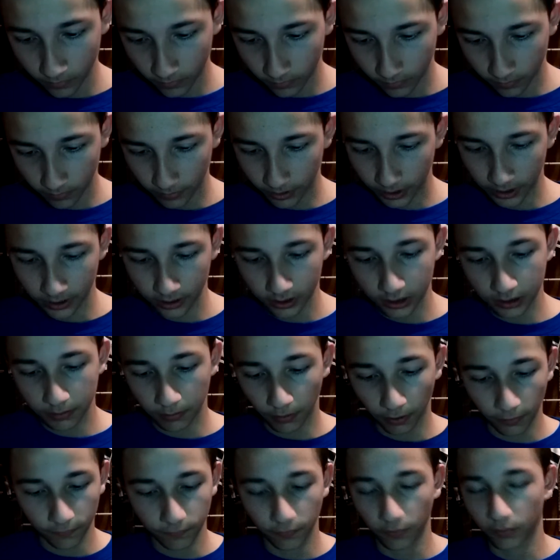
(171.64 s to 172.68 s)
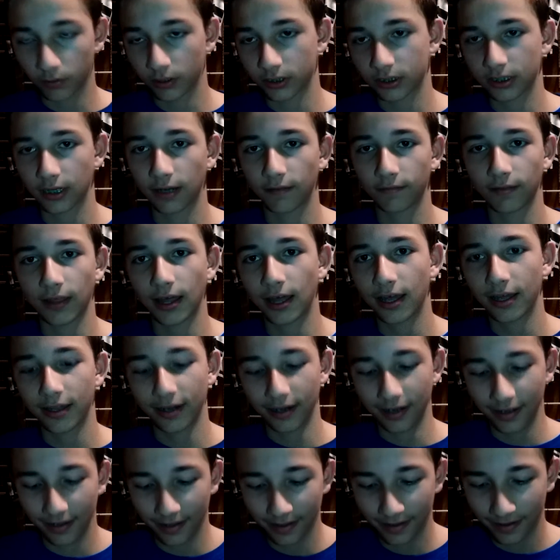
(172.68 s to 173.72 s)
I mean, smartphone doesn't have
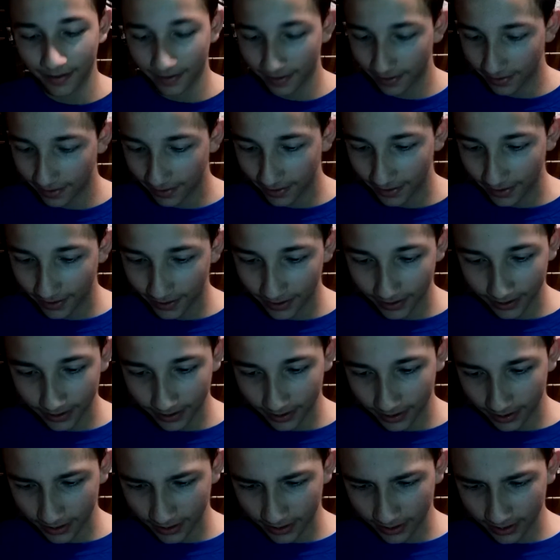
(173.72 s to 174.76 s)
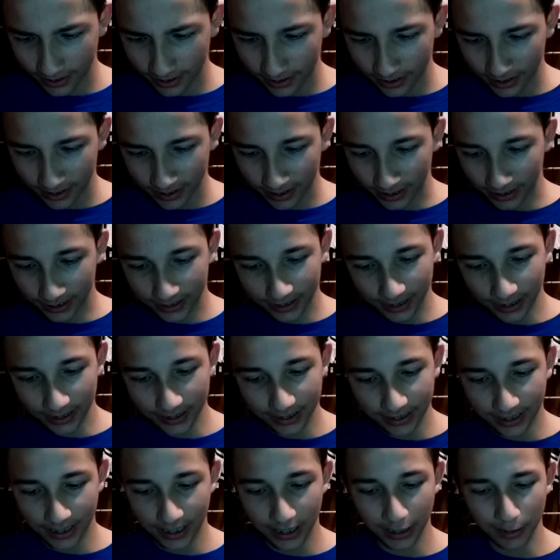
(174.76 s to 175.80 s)
that. It says
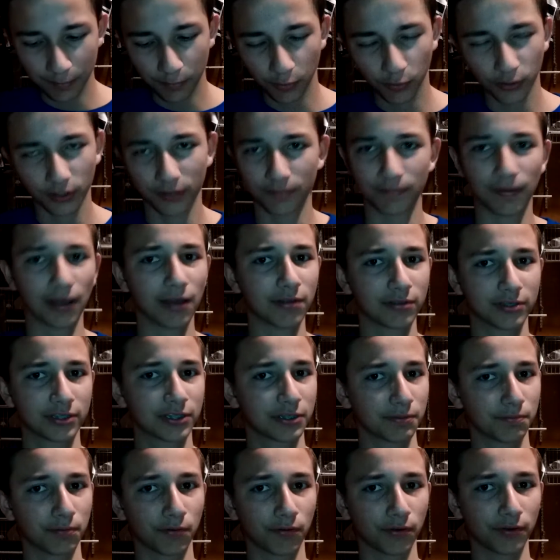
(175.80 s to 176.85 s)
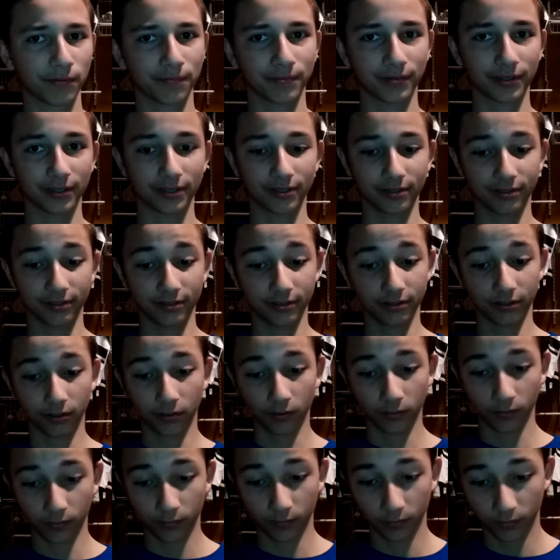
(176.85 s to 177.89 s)
keyboard and mouse support, but
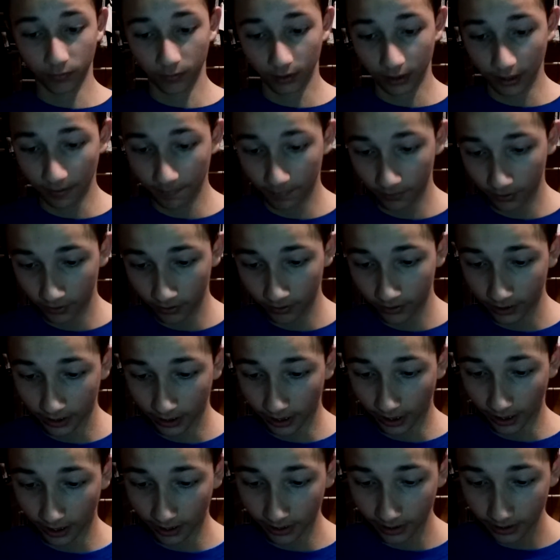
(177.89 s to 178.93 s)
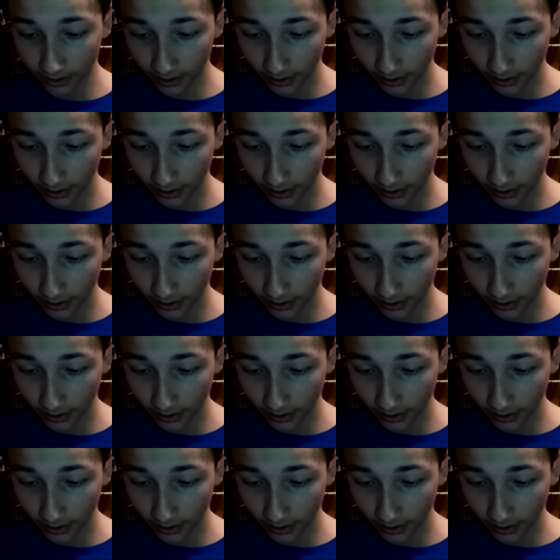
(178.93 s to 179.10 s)
oh, whatever, yeah.